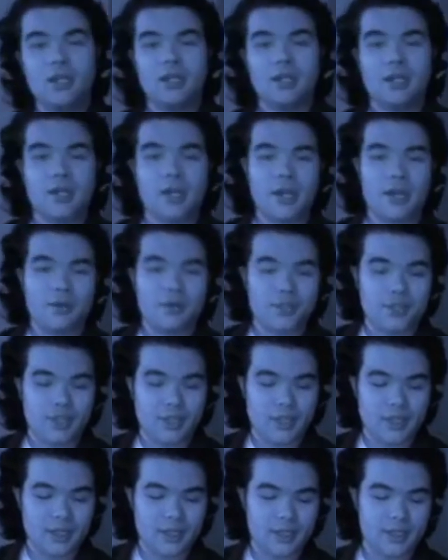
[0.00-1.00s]
Now
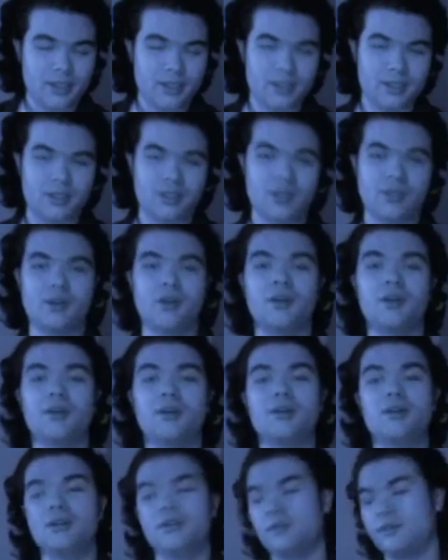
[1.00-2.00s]
she is
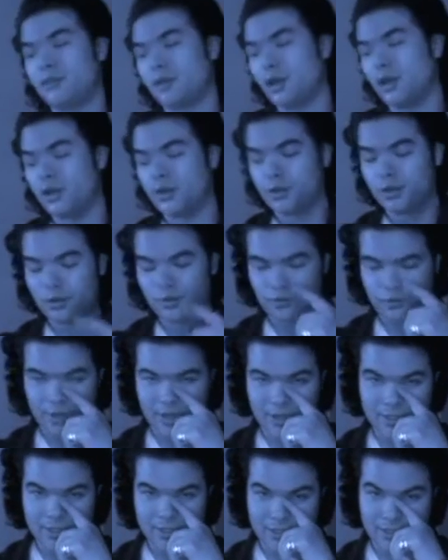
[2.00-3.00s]
a new
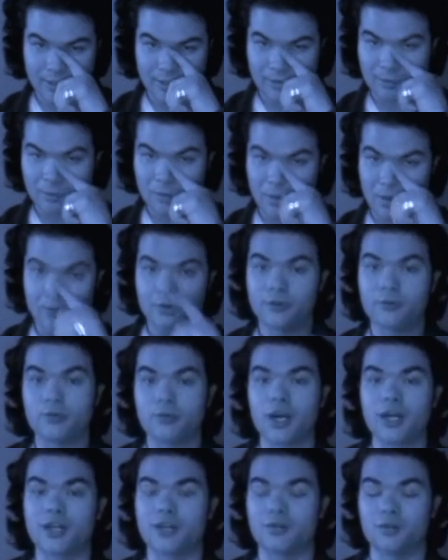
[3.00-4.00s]
face in modern
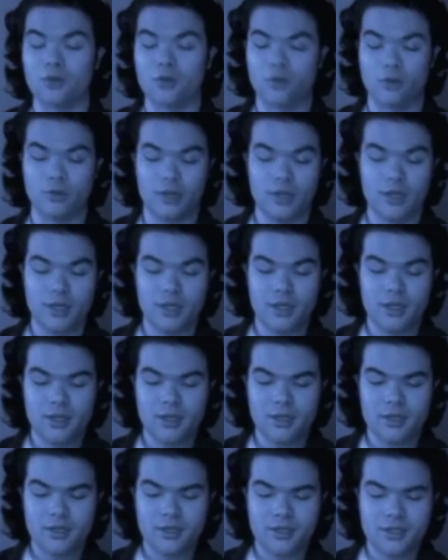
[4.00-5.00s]
rock and roll.
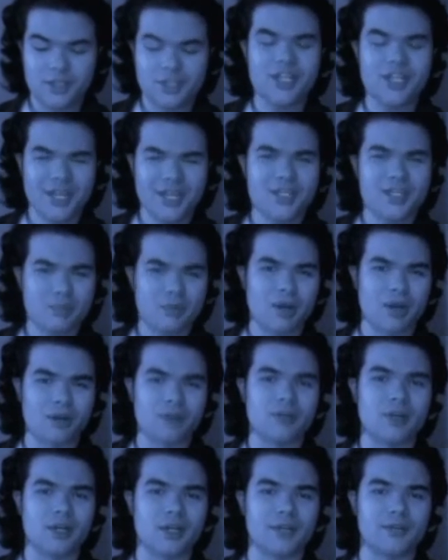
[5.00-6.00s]
She is modern
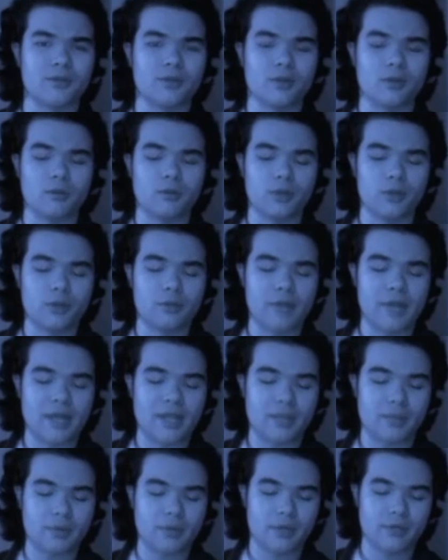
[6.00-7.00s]
rock and roll with her band
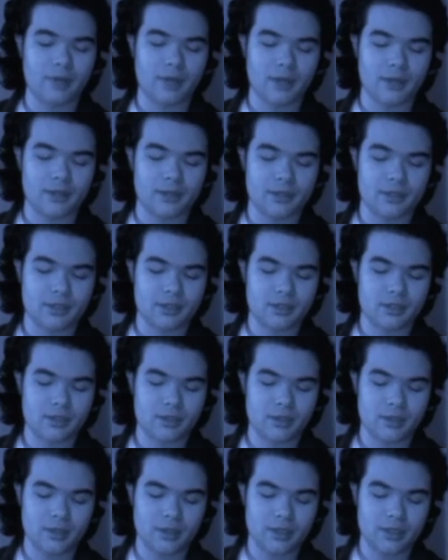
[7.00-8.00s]
The Pretty Reckless.
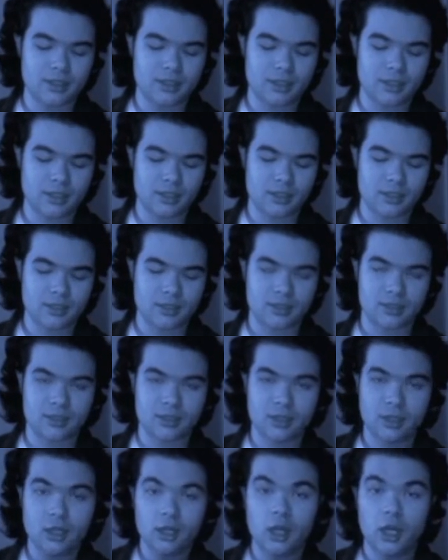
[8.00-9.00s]
This is
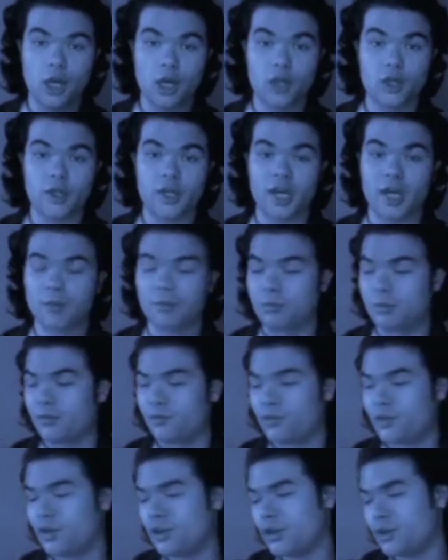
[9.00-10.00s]
a good album.
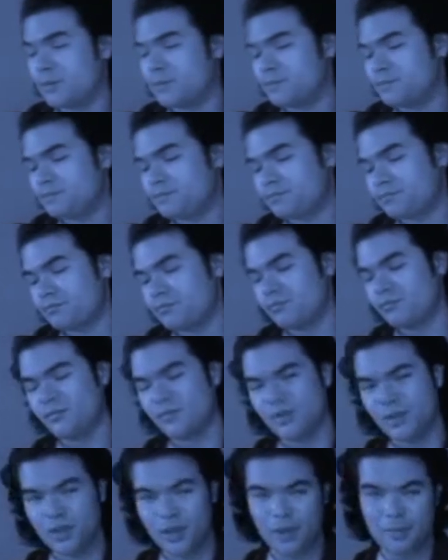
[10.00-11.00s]
If you're
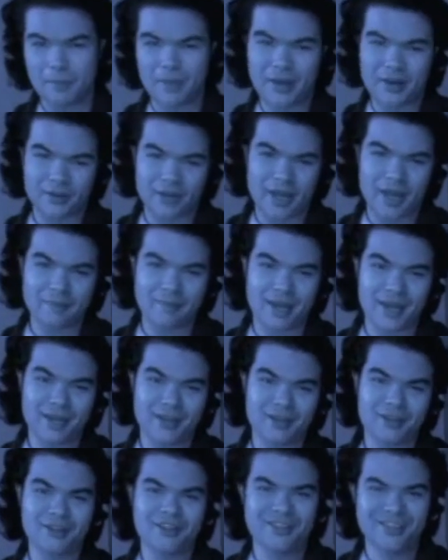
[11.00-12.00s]
a metal
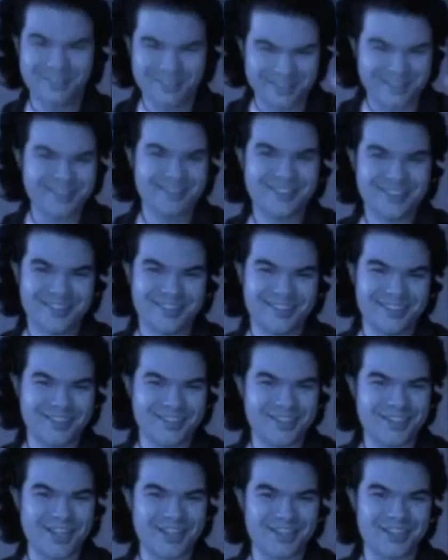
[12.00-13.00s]
headbanger,
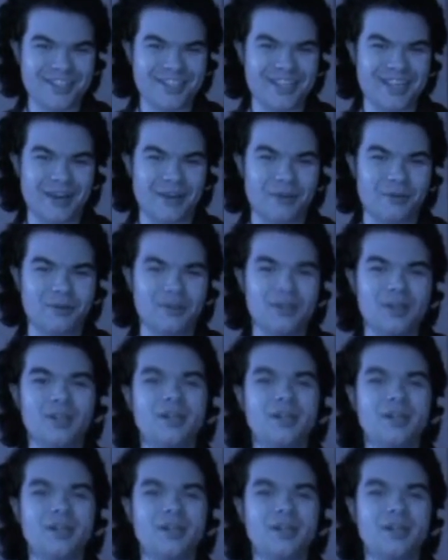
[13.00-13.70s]
check this out.